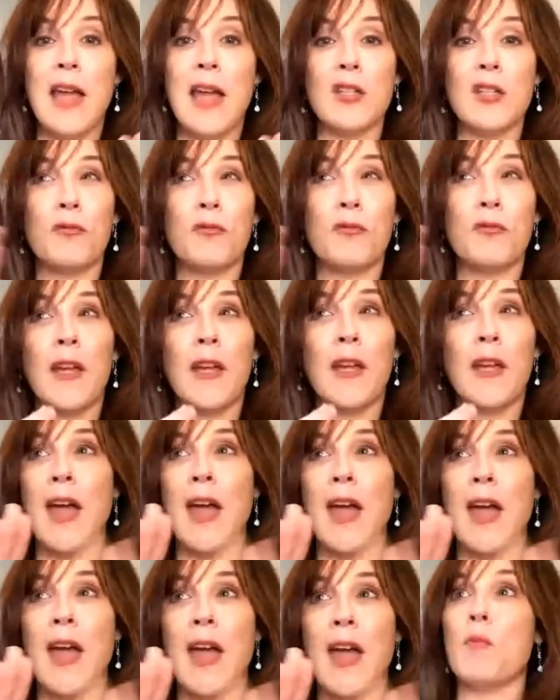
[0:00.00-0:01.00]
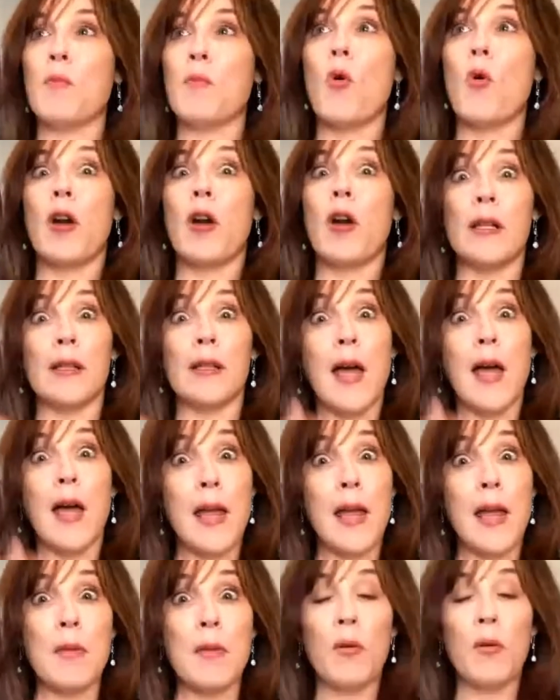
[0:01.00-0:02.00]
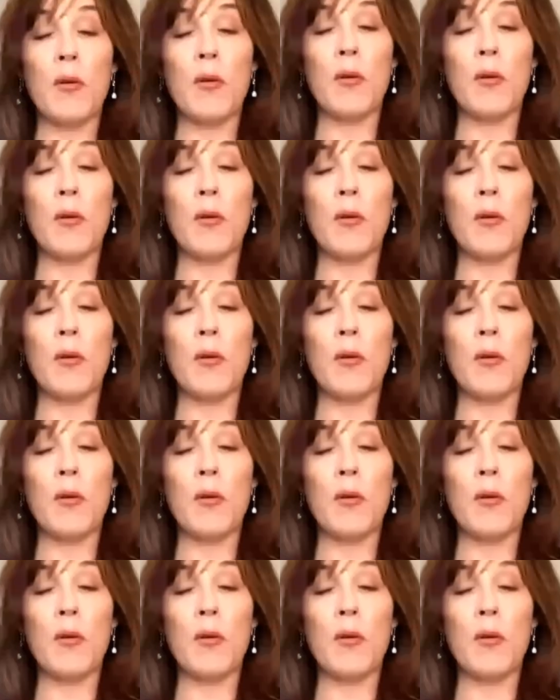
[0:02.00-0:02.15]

I just feel like that's more in alignment